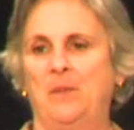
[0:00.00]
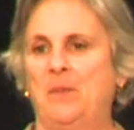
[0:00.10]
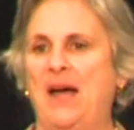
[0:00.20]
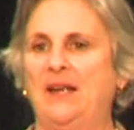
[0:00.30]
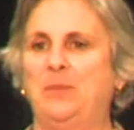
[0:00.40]

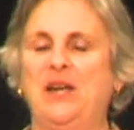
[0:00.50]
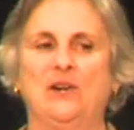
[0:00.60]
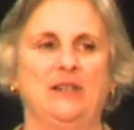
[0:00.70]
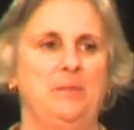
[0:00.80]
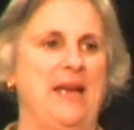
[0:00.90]
my
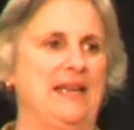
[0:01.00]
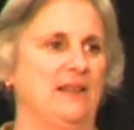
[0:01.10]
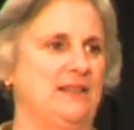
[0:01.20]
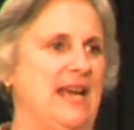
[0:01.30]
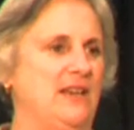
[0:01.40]
apparel in
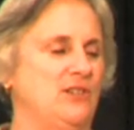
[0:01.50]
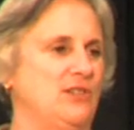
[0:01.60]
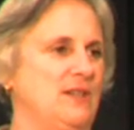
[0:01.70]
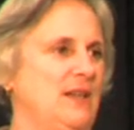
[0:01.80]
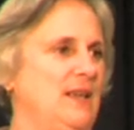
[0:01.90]
Bangladesh?